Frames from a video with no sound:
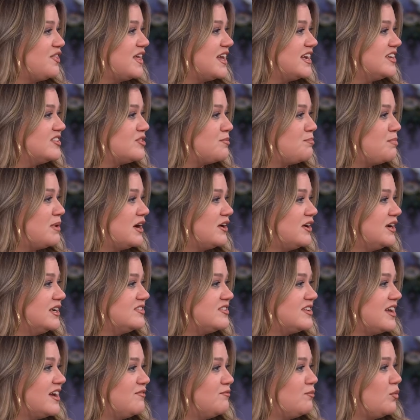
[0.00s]
thing as a
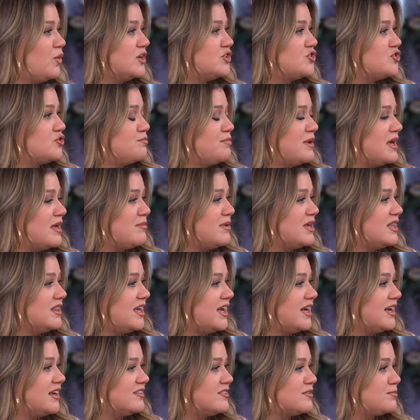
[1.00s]
parent to have watch your baby in
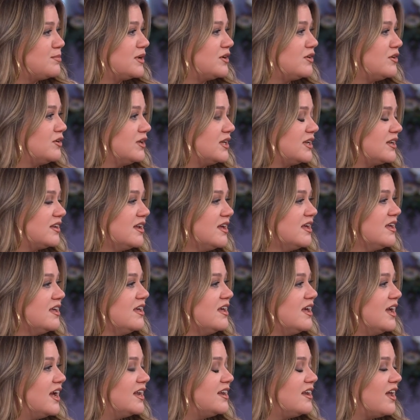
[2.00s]
the hospital and
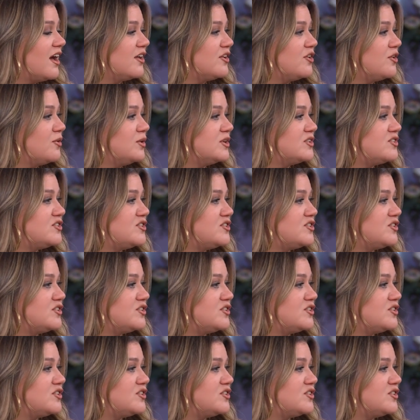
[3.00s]
and not know what to